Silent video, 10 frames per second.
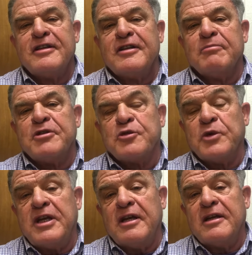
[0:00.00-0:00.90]

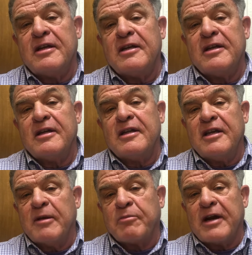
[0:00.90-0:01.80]
between the
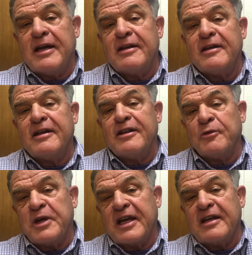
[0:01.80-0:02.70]
upright and the
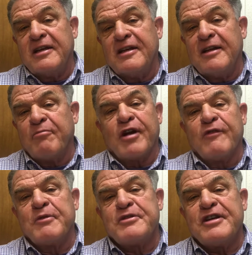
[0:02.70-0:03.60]
wicked in
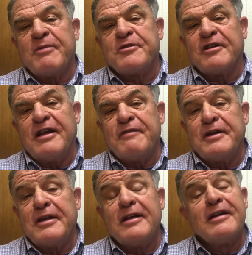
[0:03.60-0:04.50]
Proverbs chapter 11.
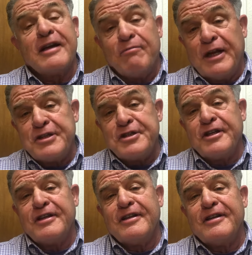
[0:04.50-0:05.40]
God bless you.
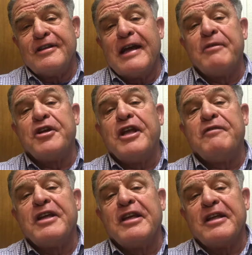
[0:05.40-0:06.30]
Have a good
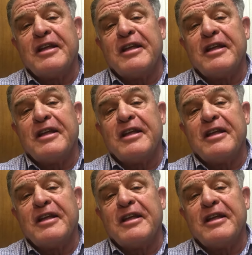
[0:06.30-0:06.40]
evening.